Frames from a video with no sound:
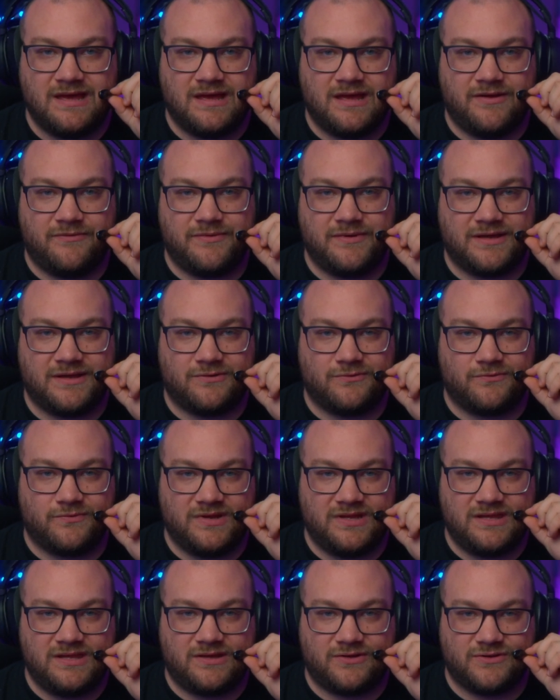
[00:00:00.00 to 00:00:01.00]
If we get it
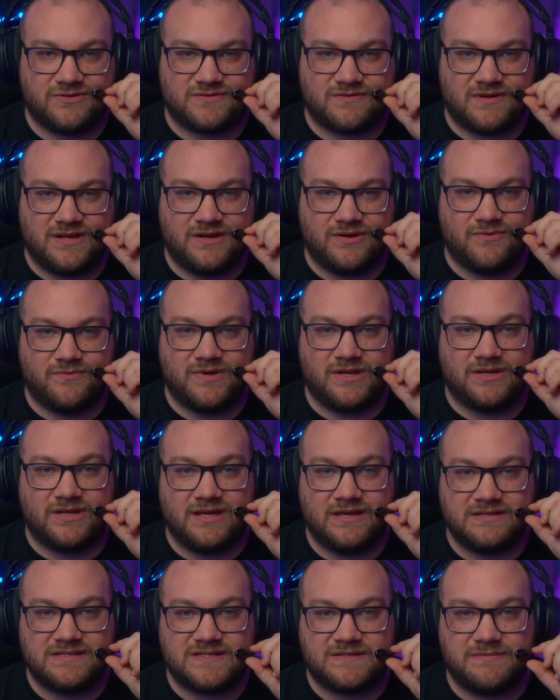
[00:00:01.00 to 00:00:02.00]
really close right here, we
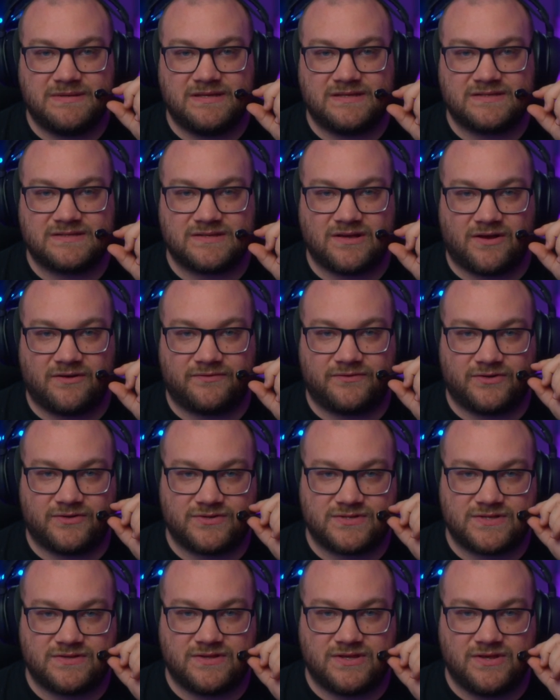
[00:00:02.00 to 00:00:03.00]
can speak softer
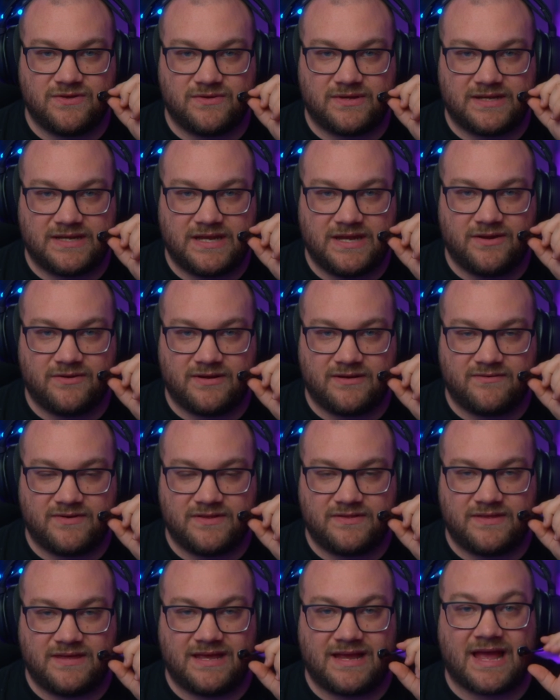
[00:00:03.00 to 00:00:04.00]
so that you can hear everything.